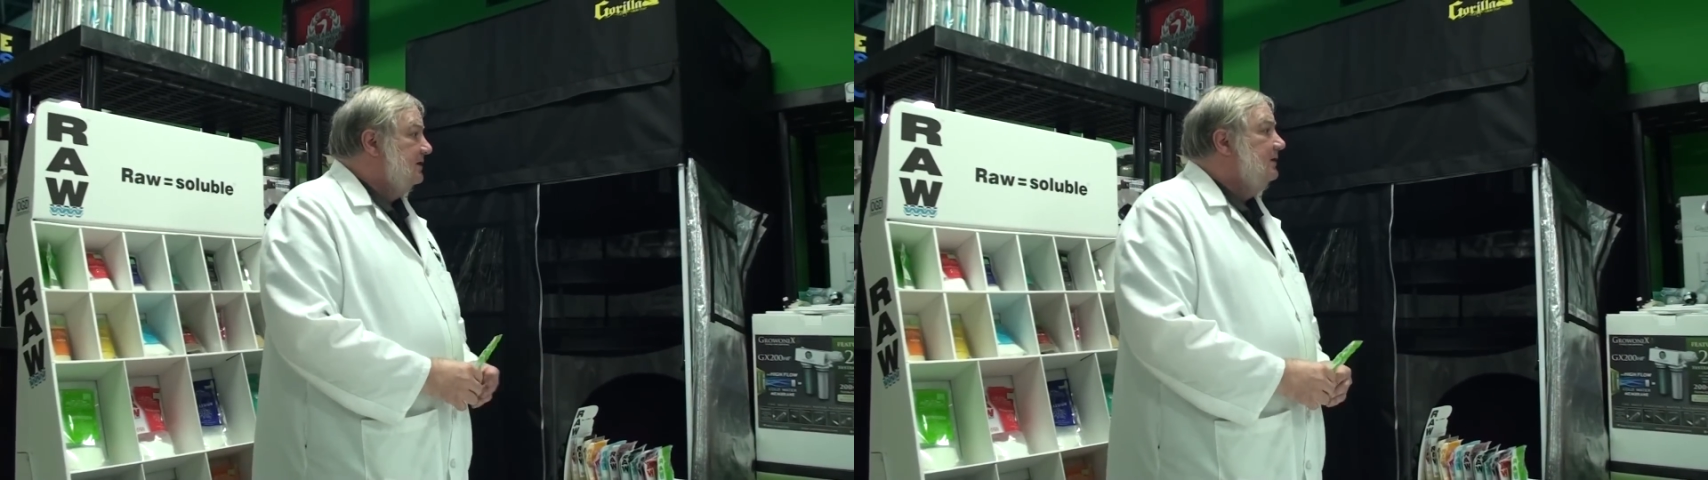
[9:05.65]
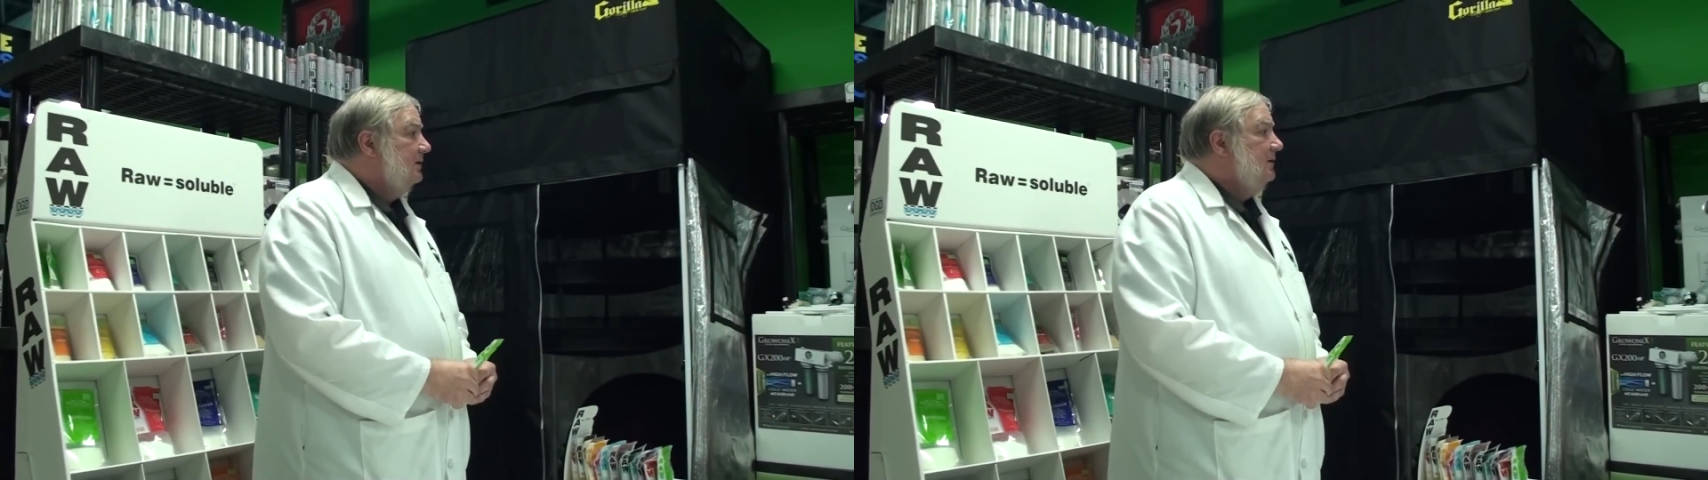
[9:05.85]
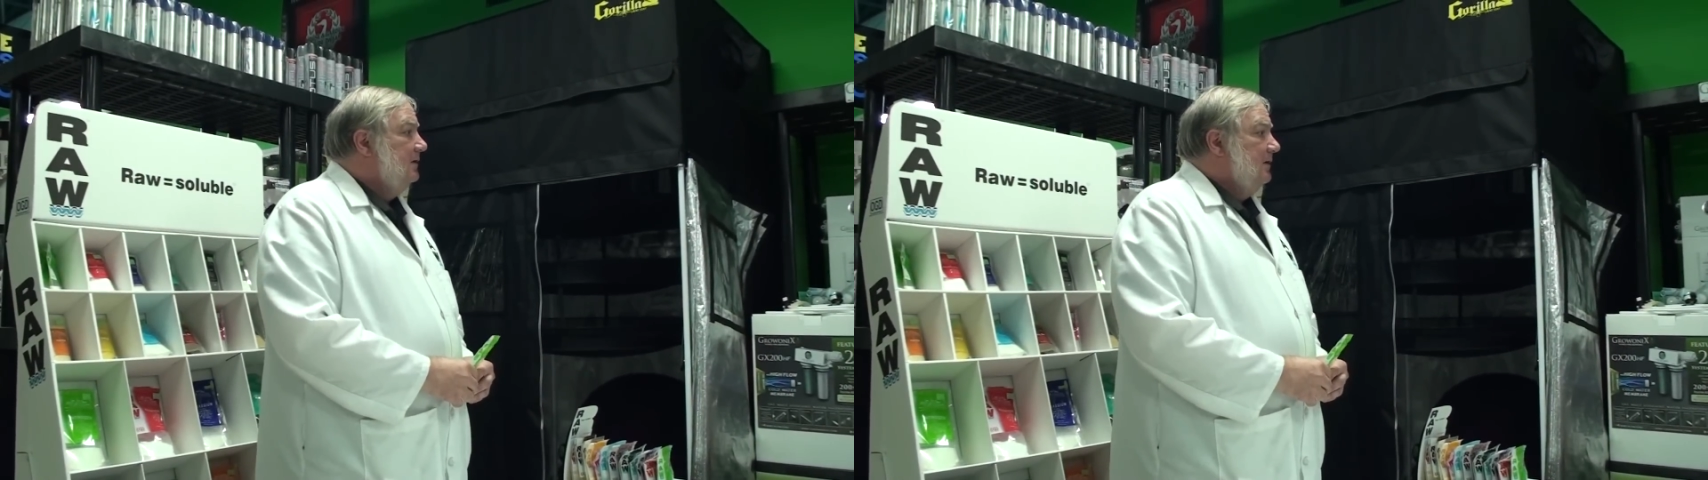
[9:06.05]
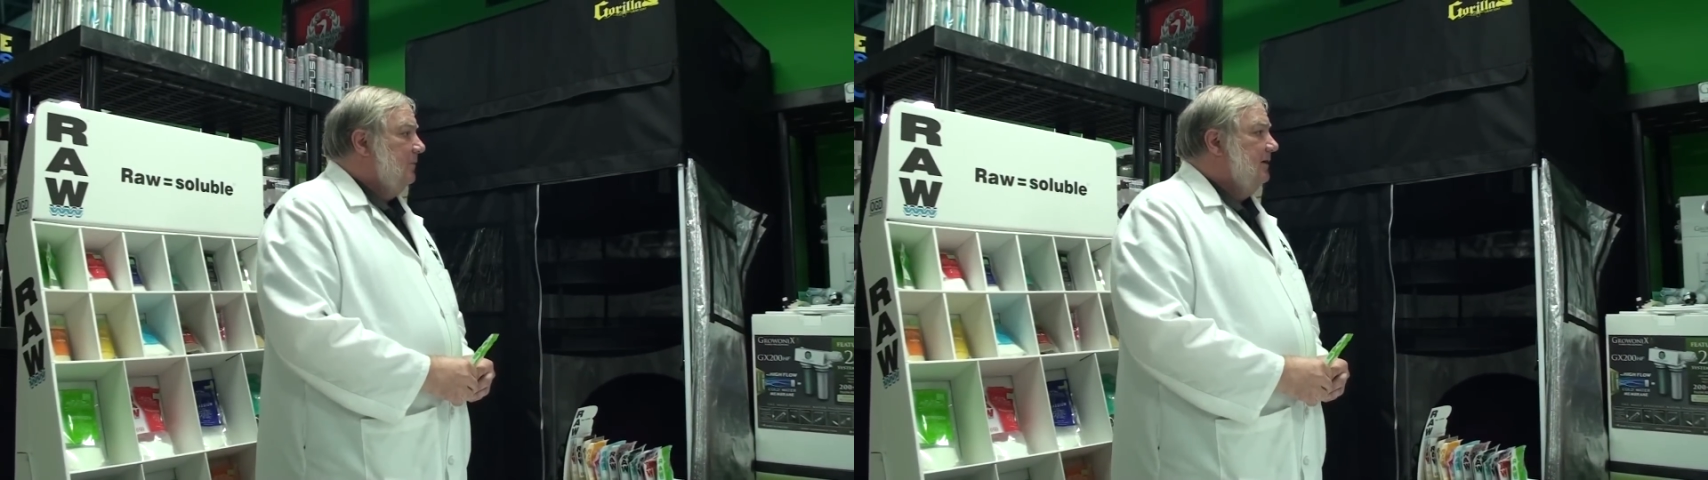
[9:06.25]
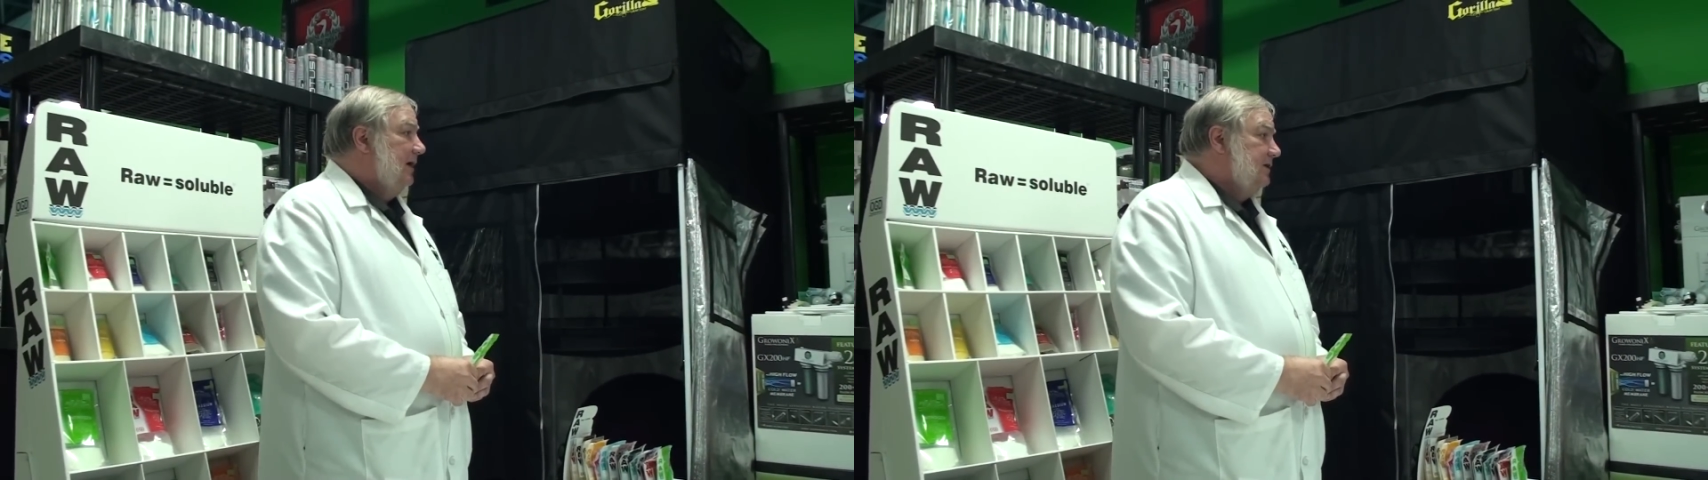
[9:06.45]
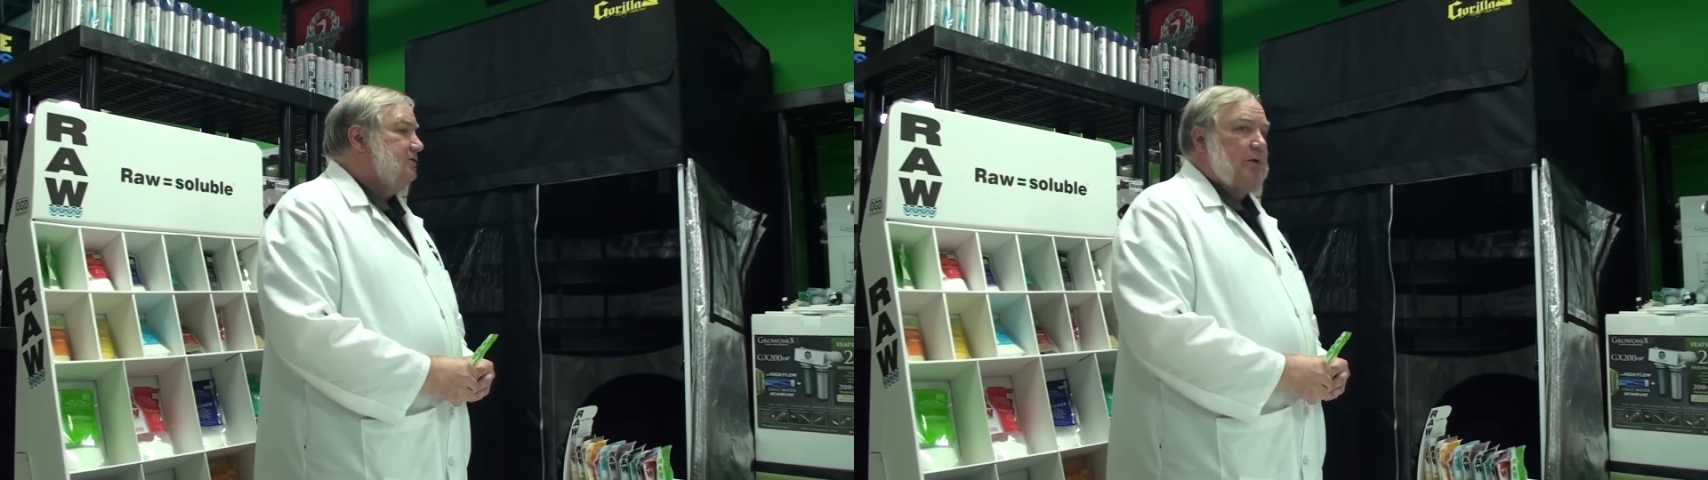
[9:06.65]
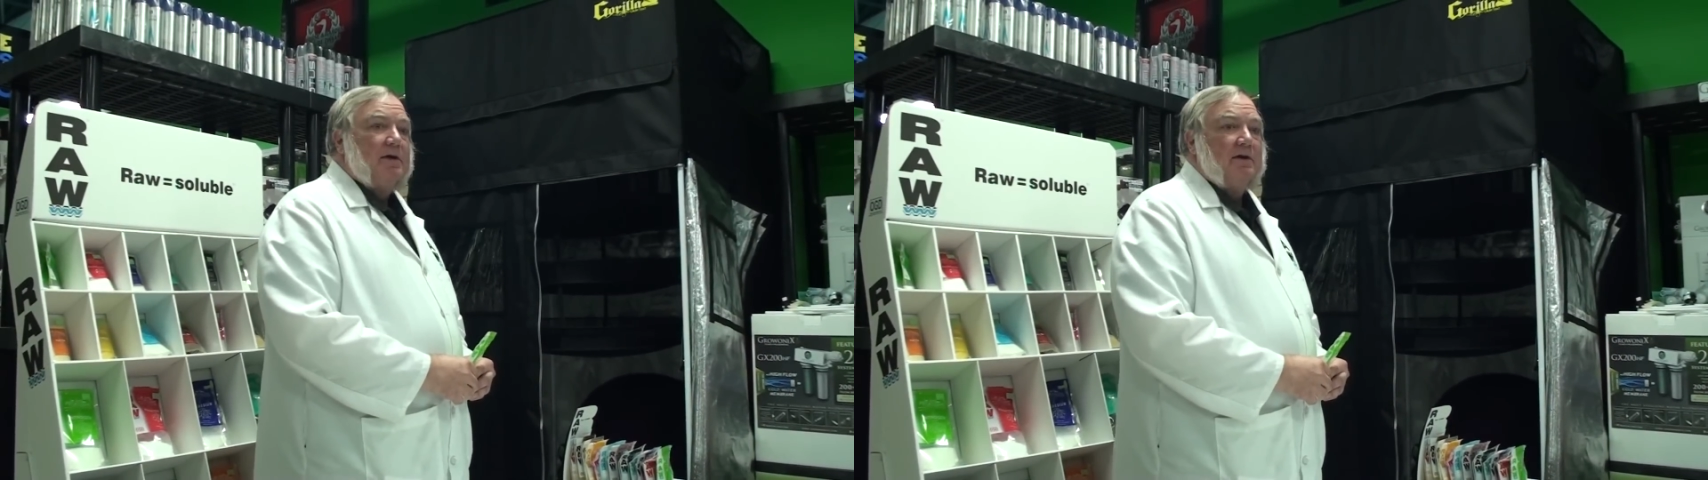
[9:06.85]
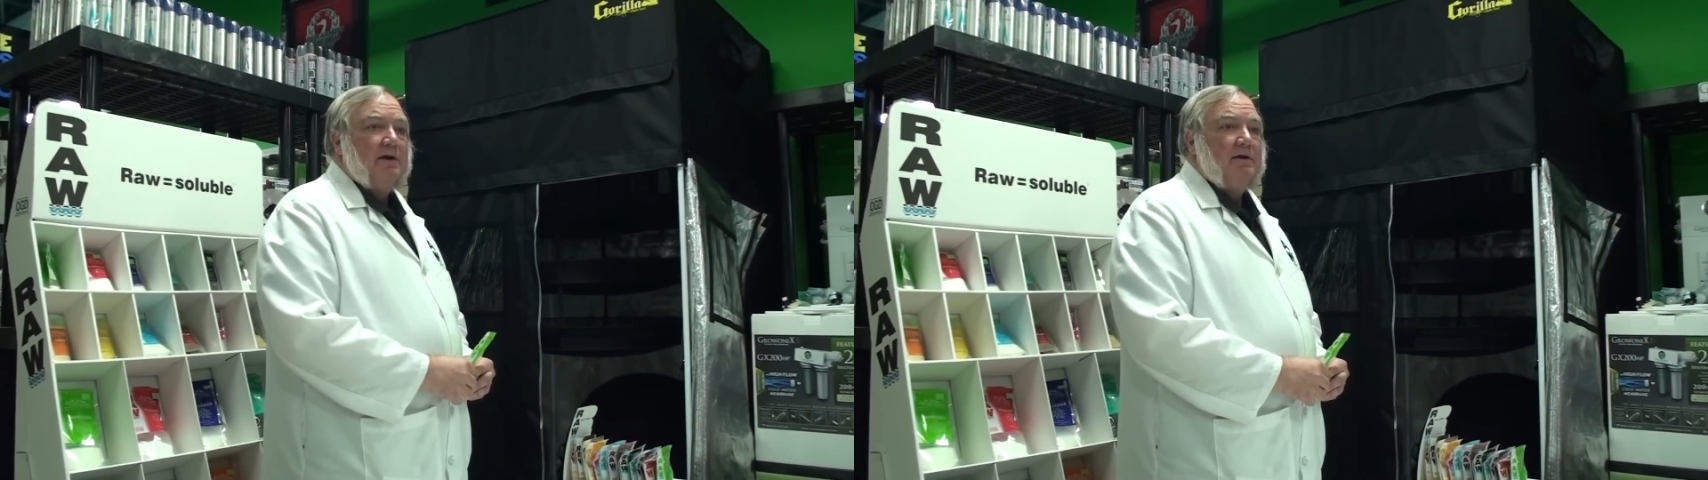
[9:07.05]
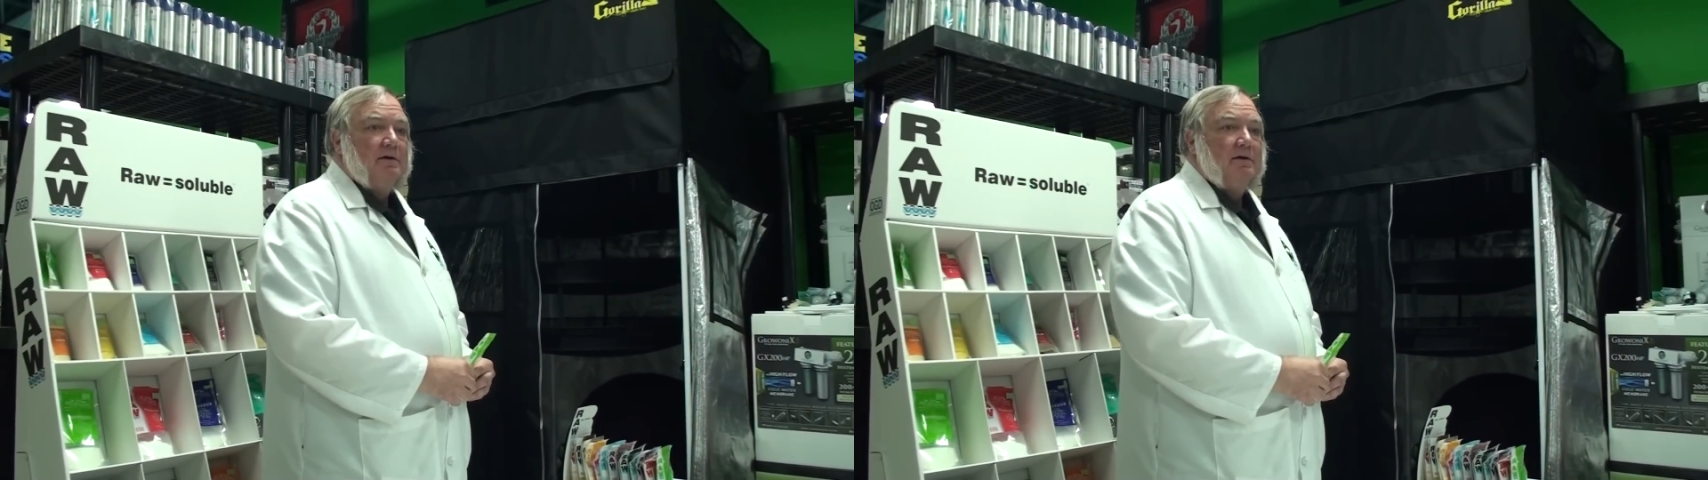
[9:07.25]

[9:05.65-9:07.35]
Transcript: it, but not as quickly.